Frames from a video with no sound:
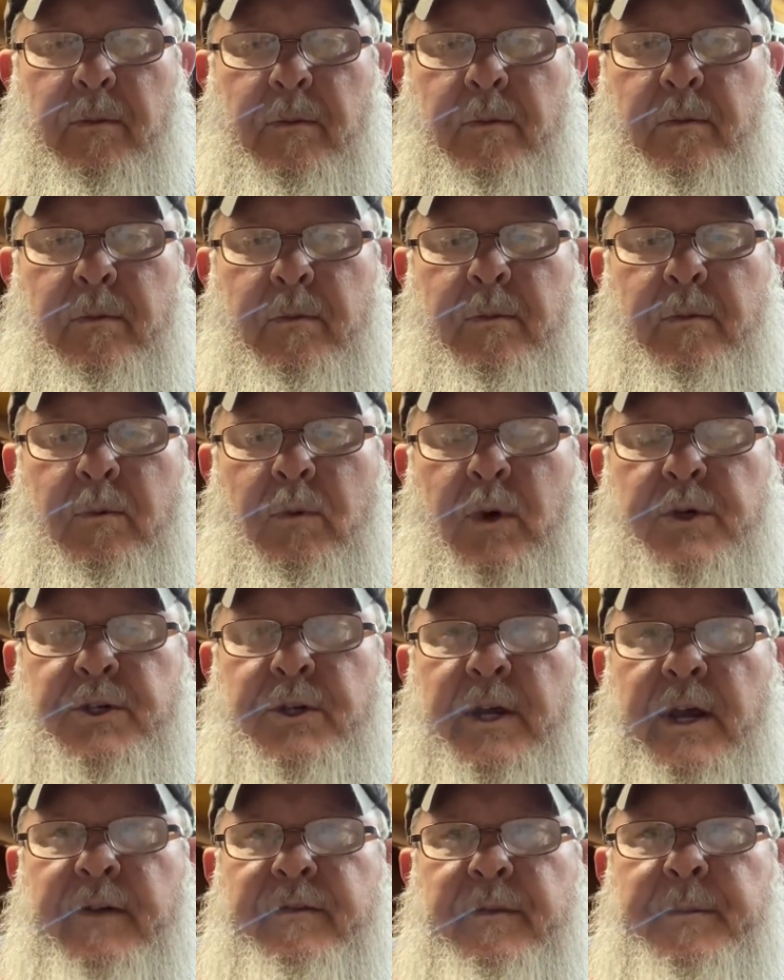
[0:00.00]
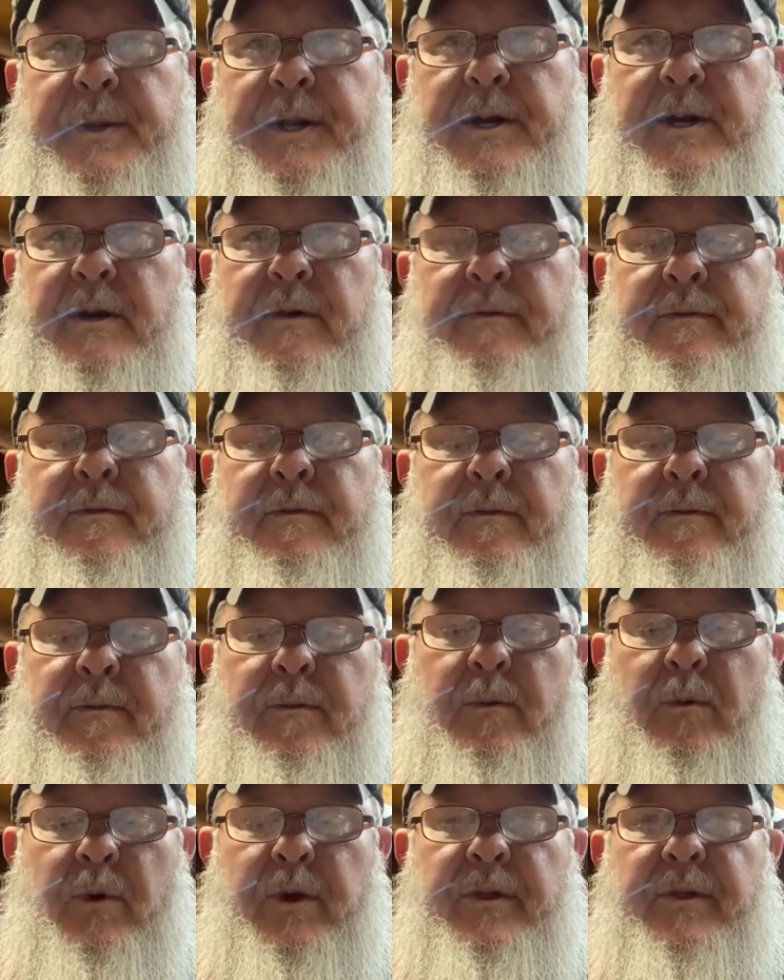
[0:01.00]
What you have to be careful
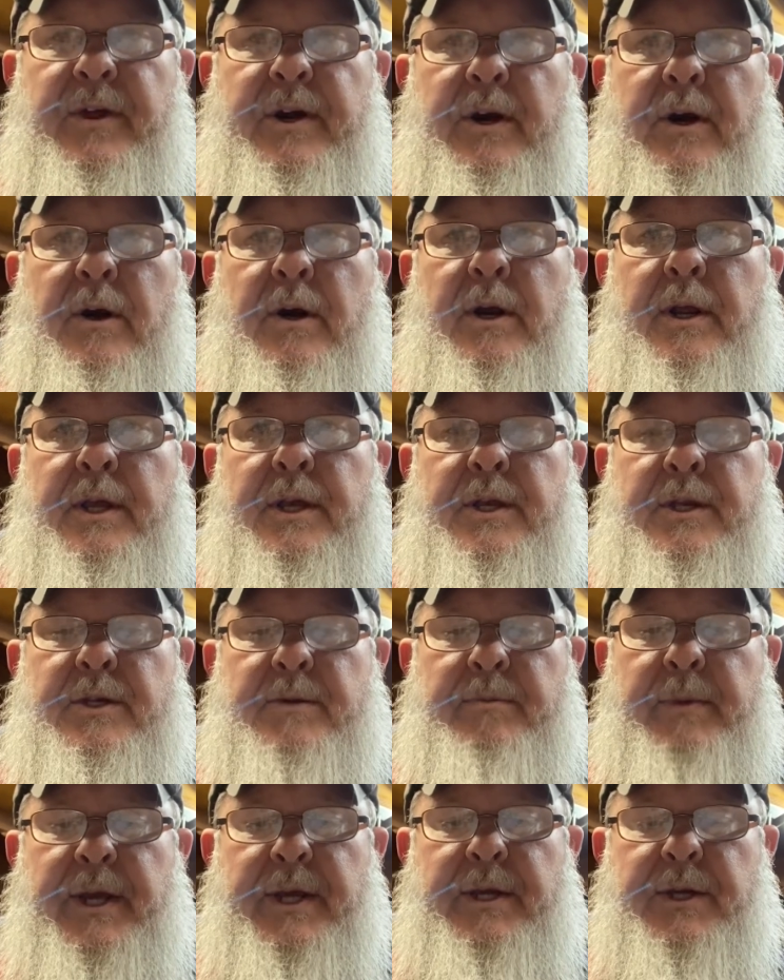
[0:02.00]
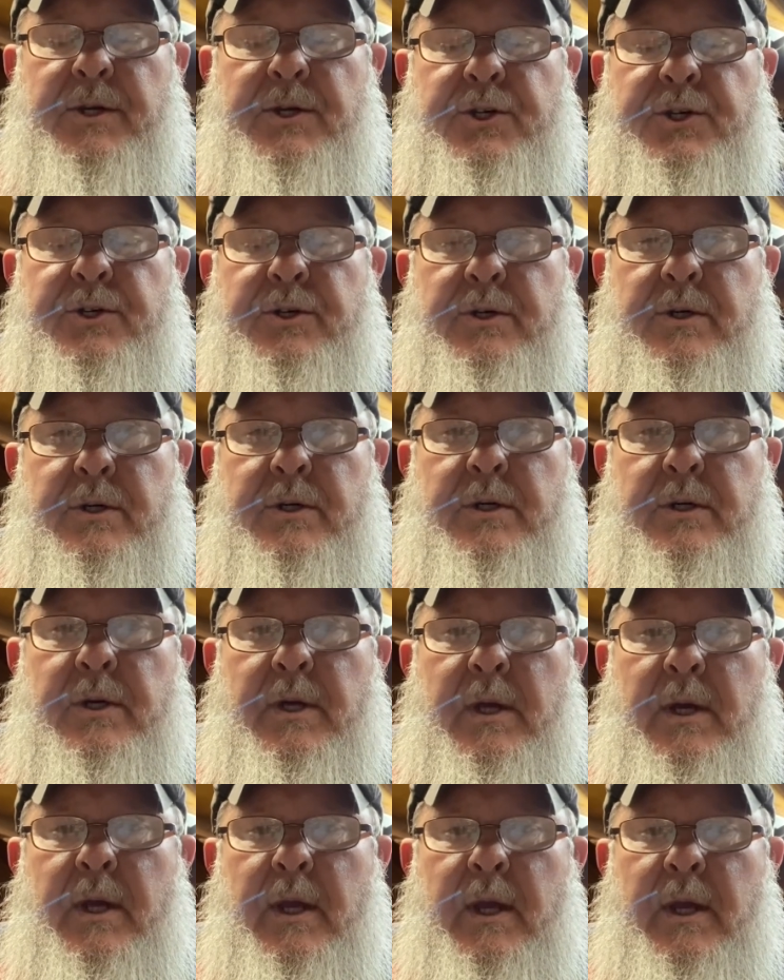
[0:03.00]
with there is making sure
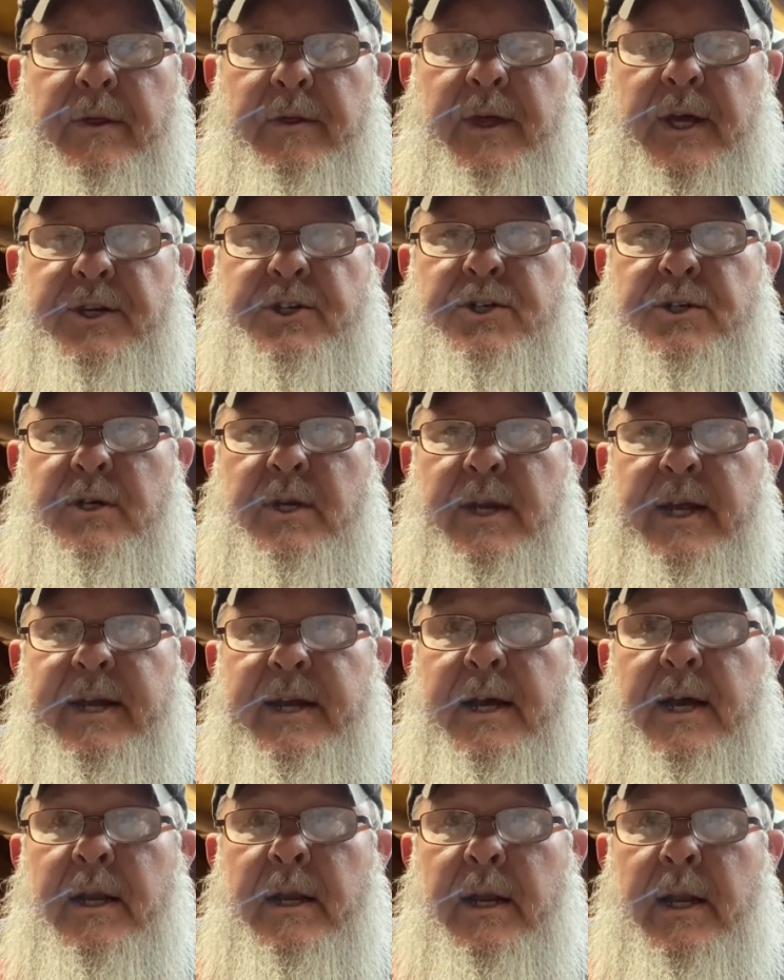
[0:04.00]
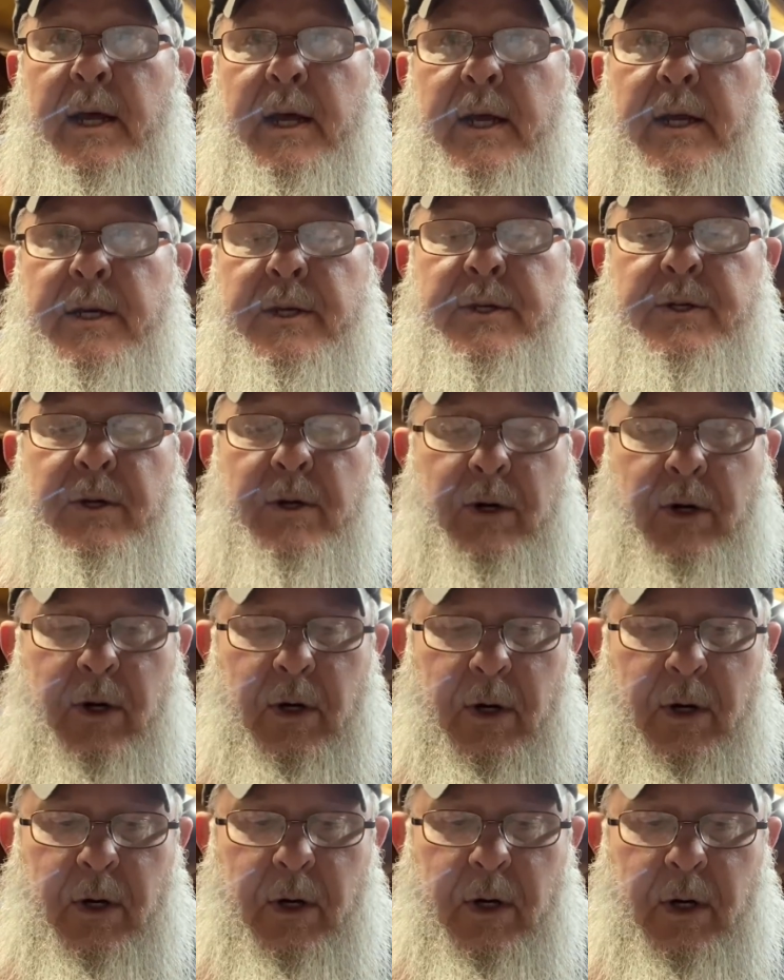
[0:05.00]
that your layout lines
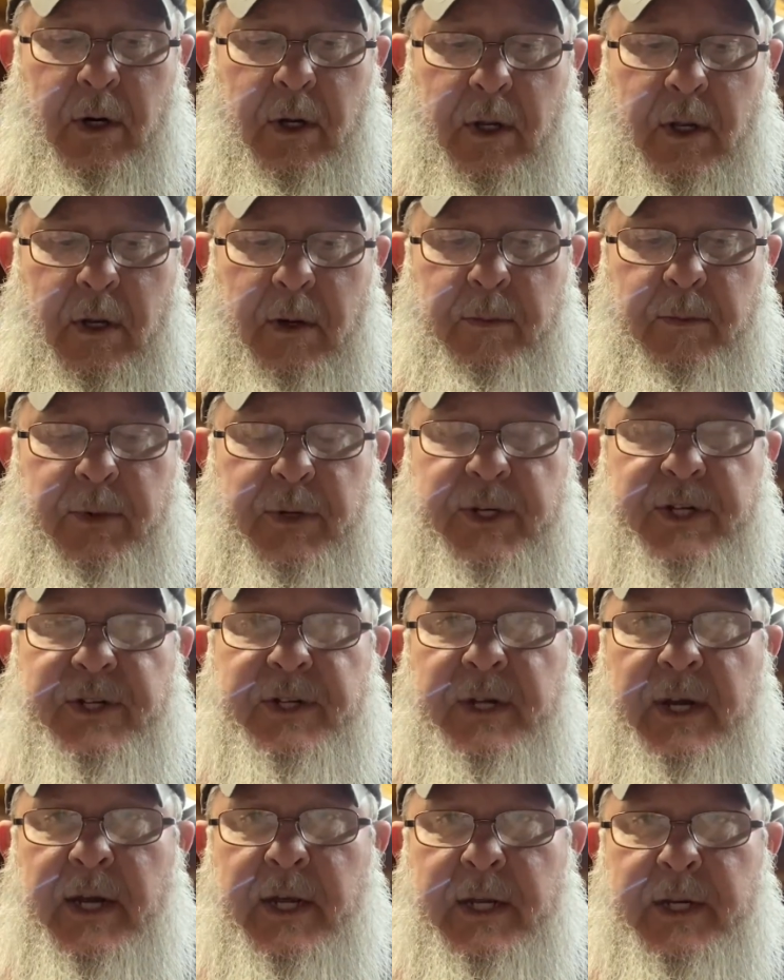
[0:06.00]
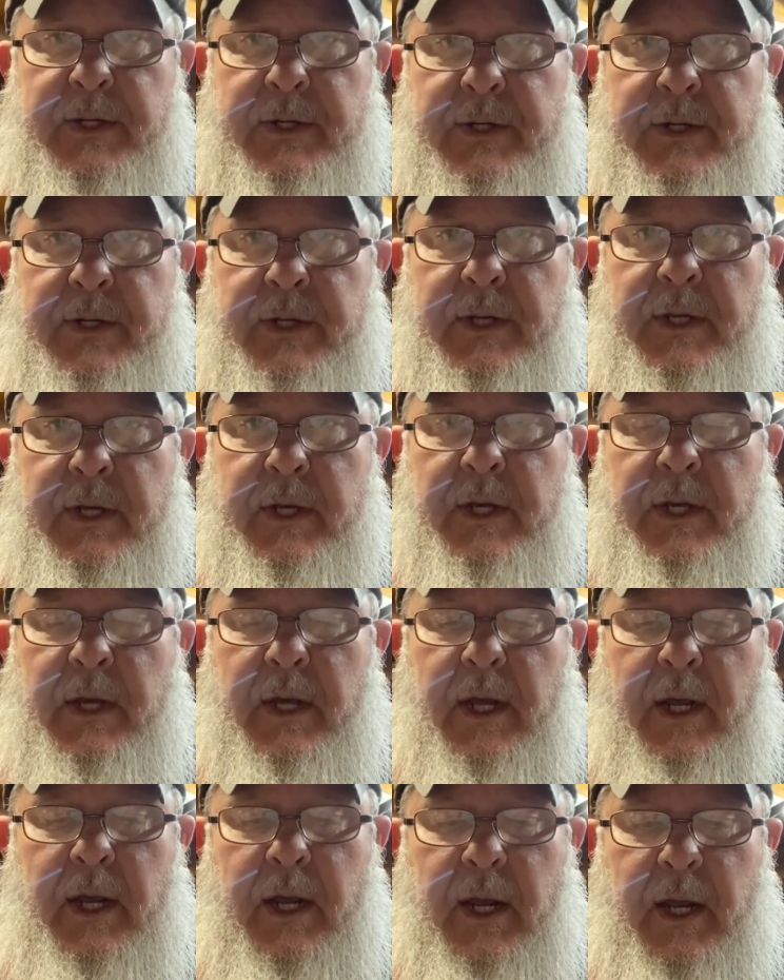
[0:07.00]
are precise
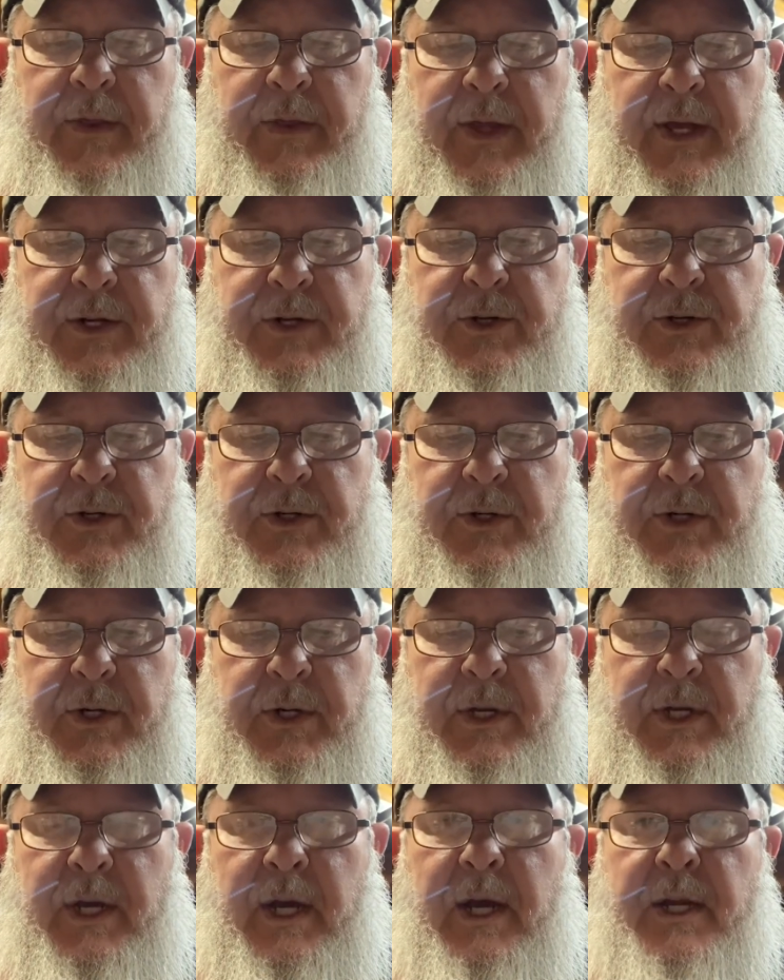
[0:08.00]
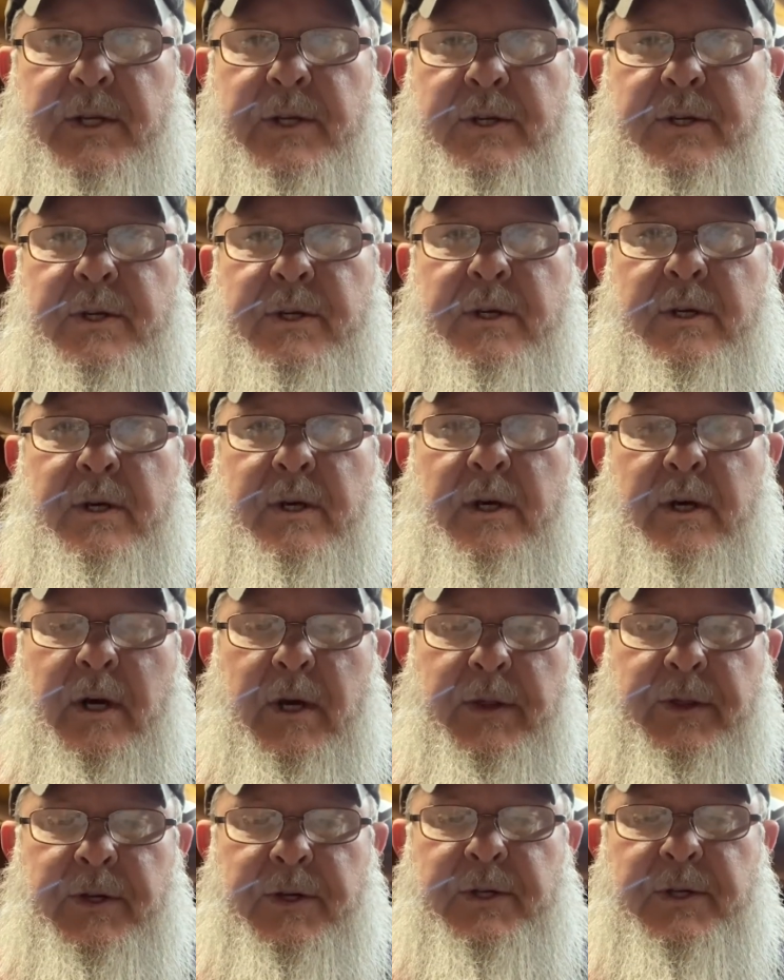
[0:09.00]
and that your cuts
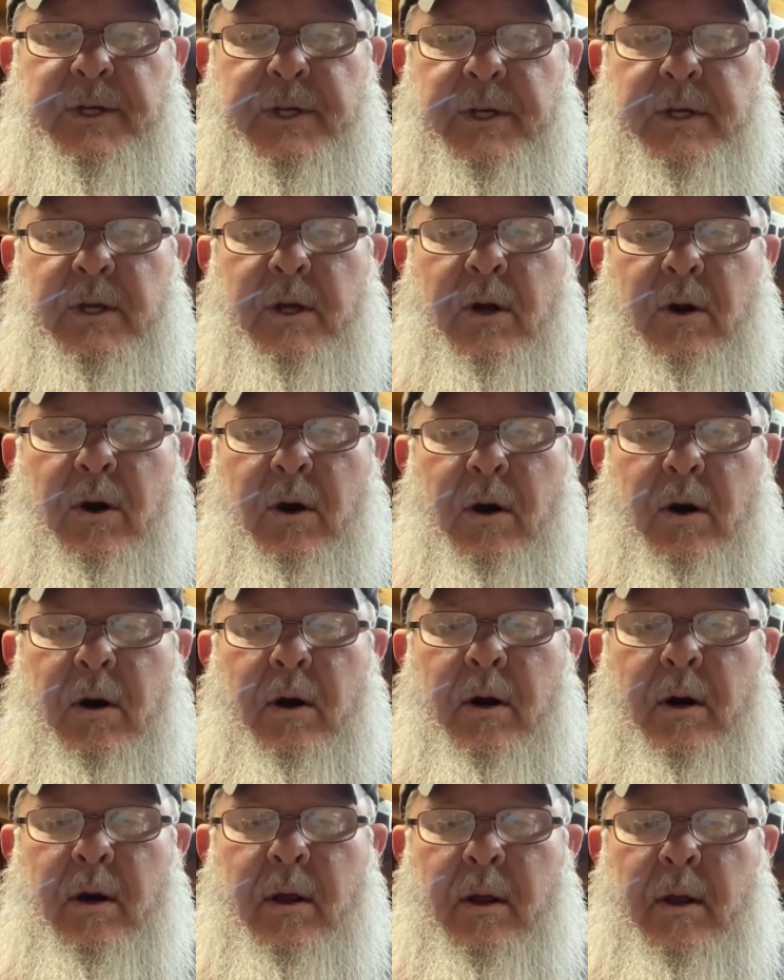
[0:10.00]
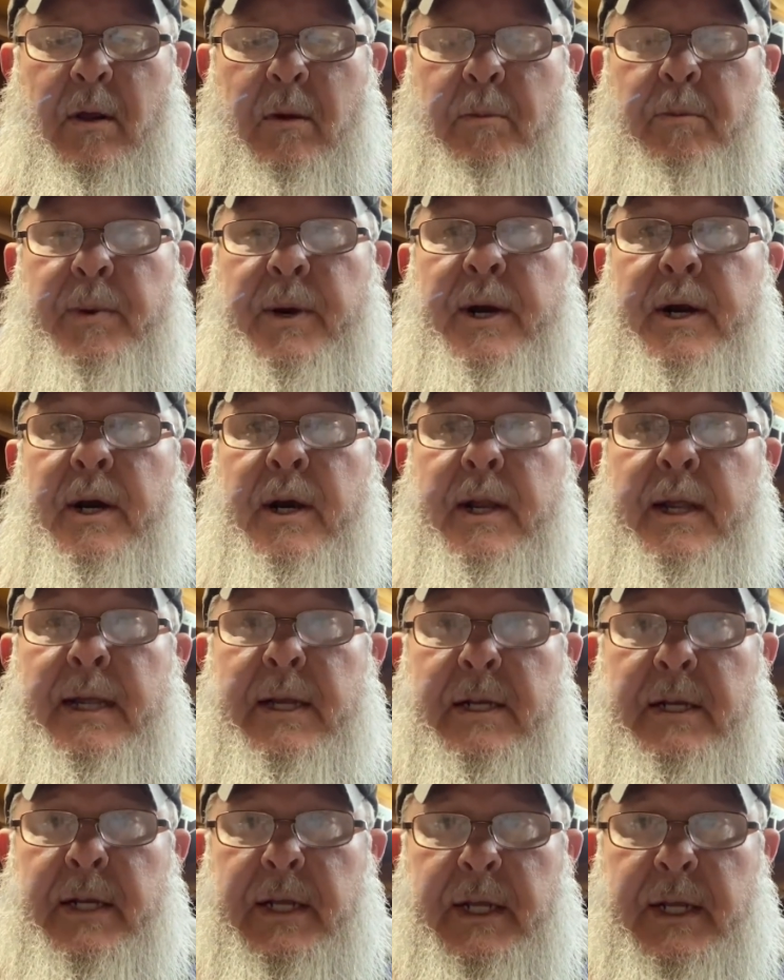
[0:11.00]
on the steel are
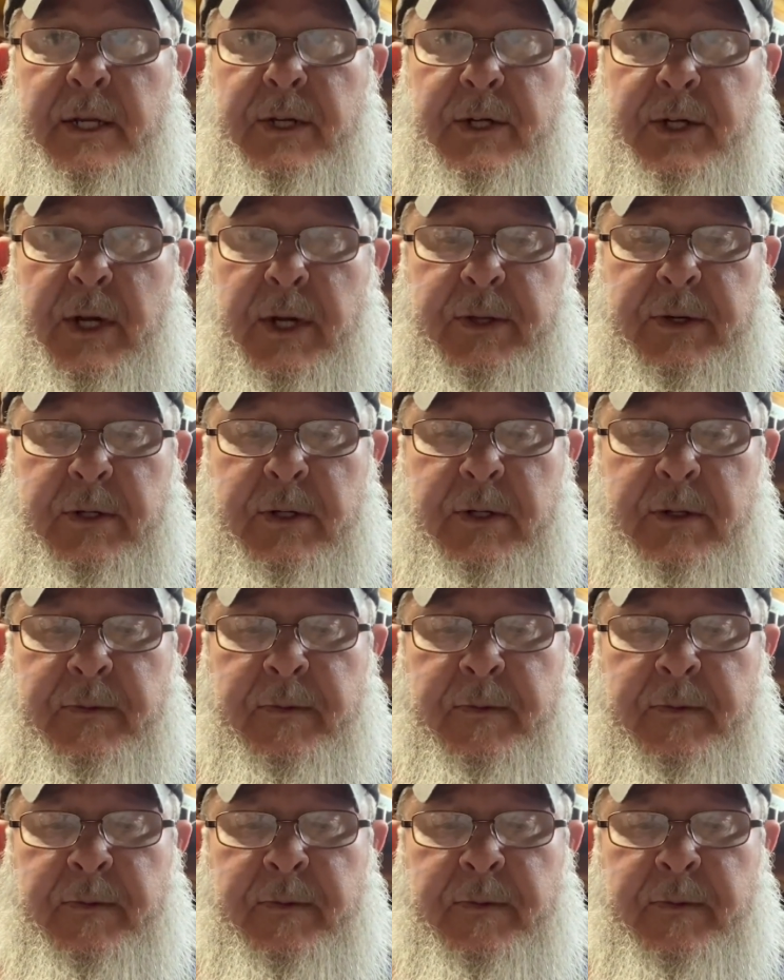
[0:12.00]
parallel to each other